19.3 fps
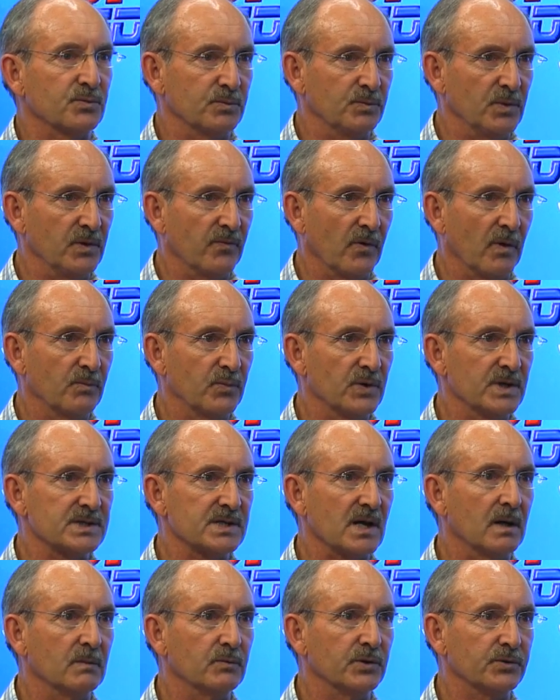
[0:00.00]
would be from Prince
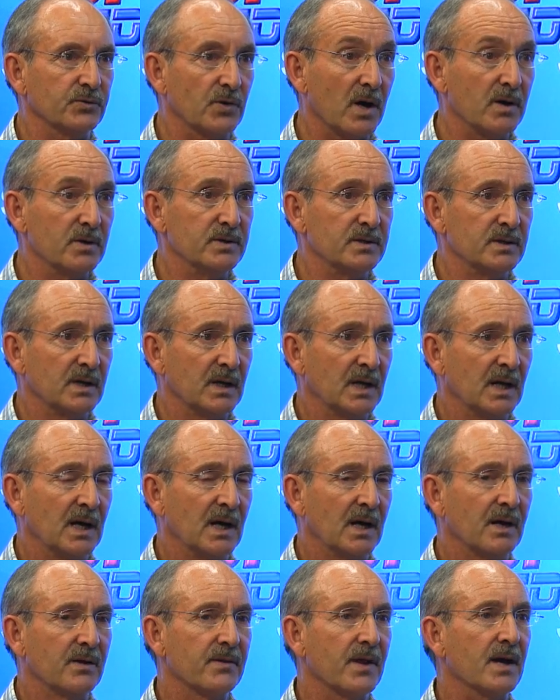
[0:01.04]
Albert Road.
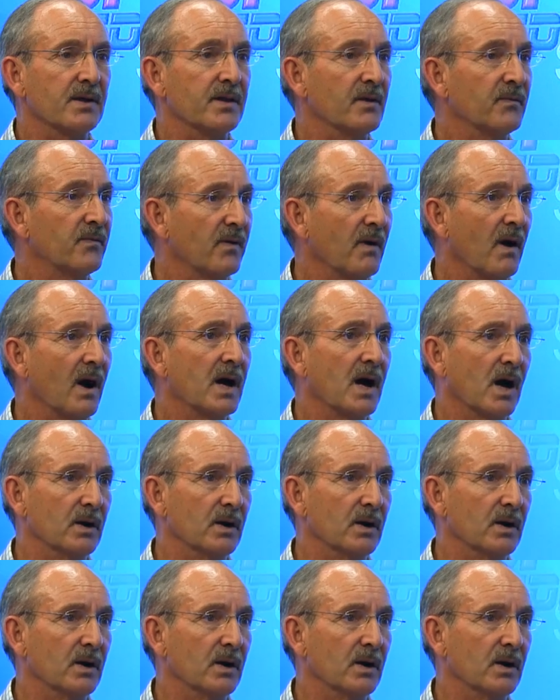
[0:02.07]
They then fly